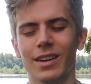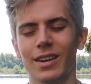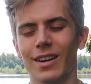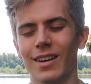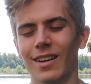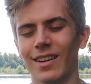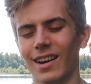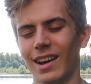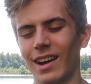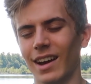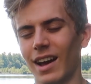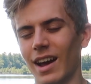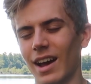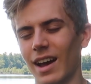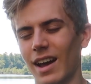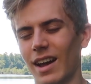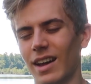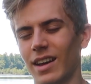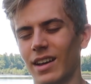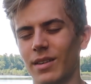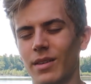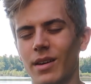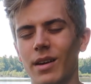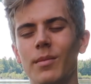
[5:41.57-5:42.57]
right,
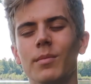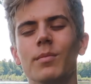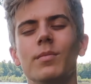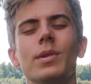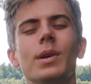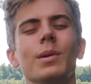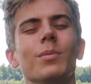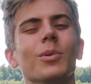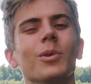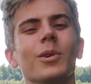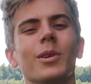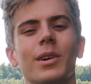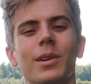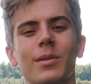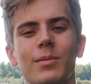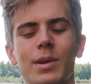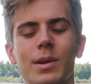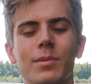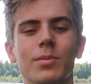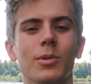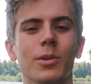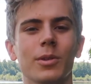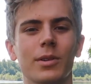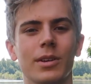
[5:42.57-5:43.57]
people
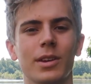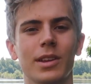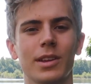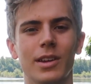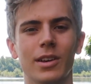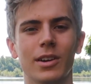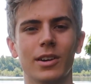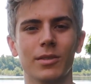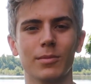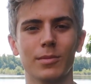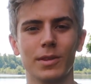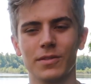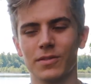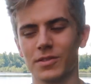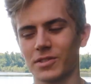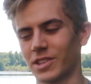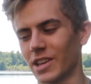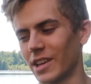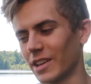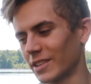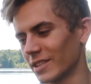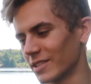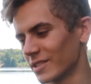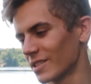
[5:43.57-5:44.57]
are gonna yell at me for
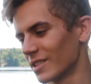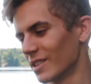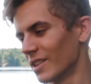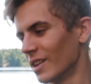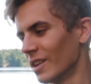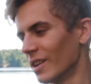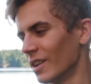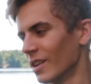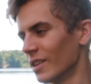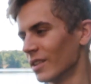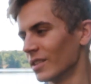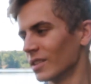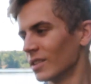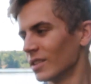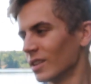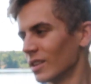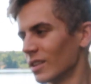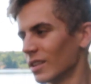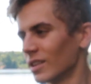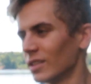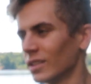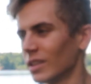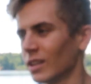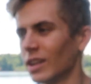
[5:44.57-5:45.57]
saying this.
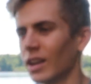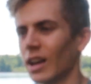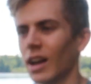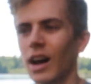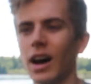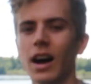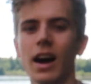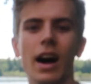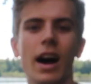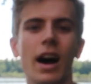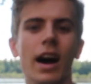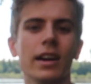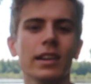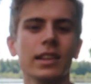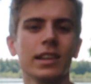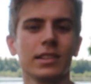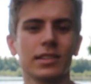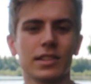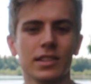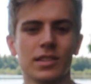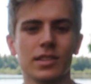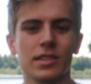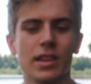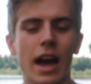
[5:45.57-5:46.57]
I
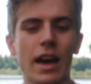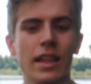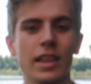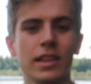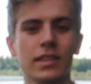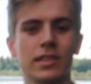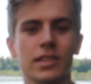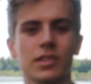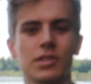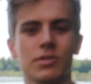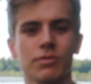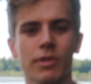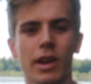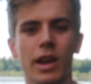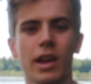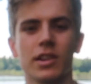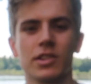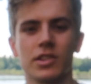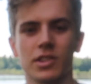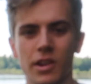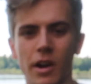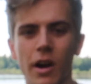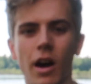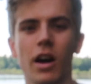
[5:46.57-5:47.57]
think this
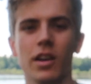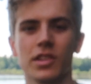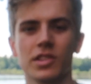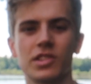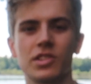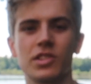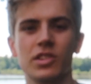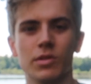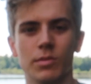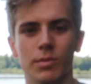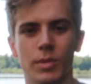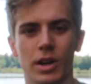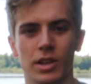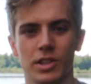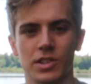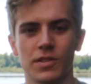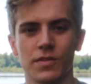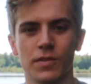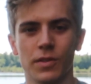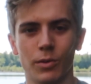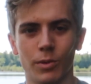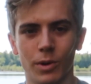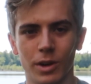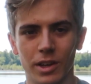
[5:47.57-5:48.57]
range costs too
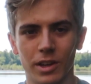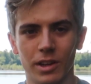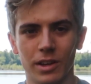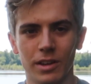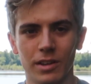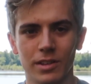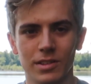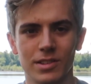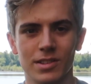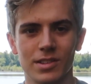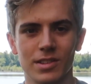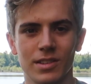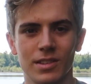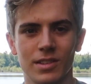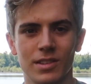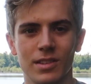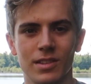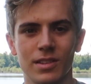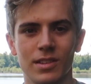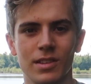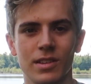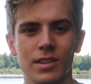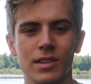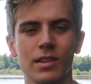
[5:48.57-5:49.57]
much for what it is.
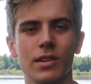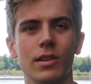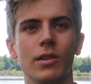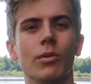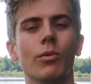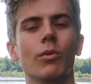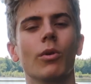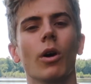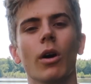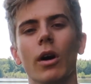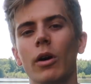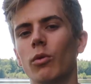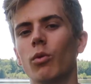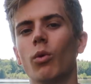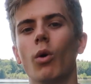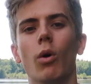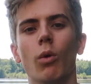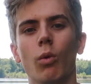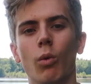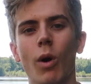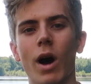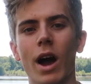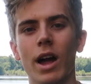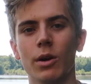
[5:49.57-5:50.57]
Or
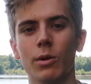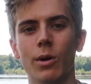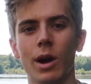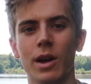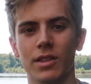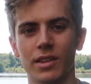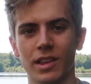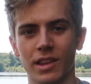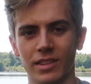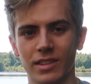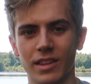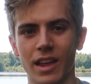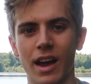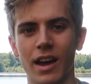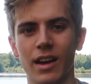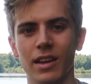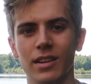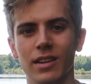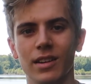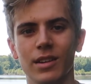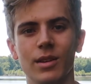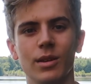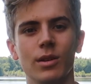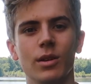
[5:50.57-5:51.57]
why do I think that?
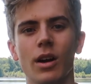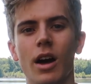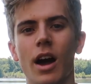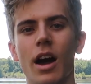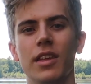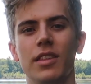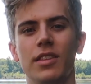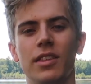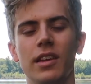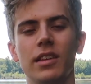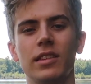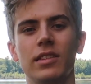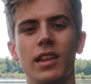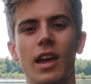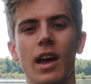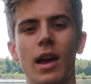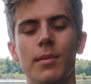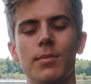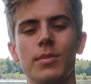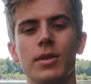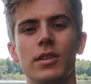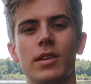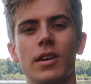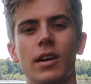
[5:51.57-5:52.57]
I think
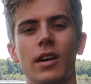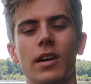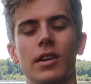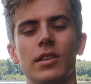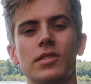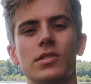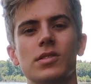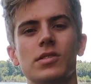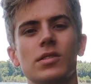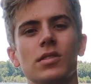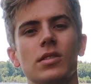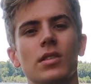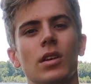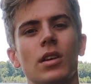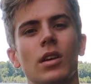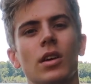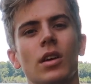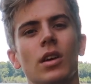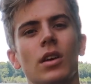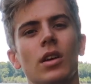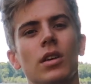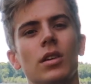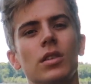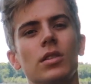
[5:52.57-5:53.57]
that because
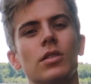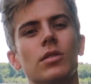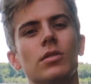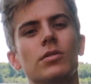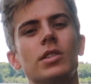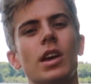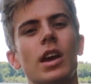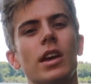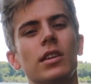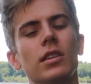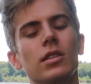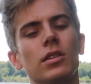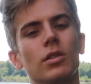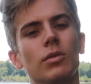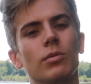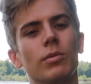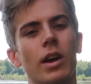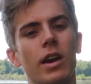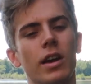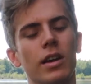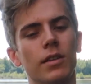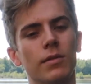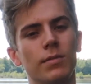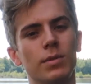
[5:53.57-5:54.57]
you're taking
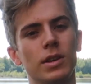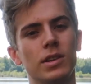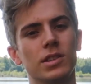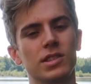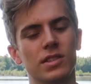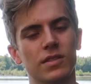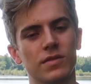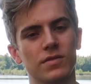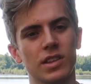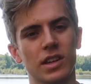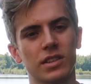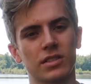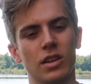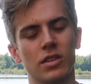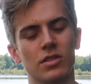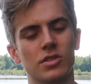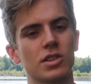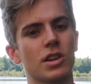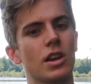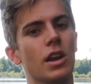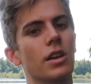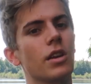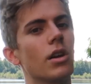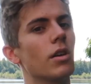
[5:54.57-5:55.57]
away a piece of
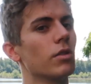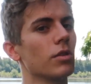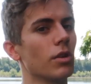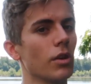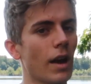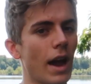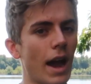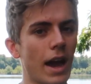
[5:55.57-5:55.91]
technology. I know you're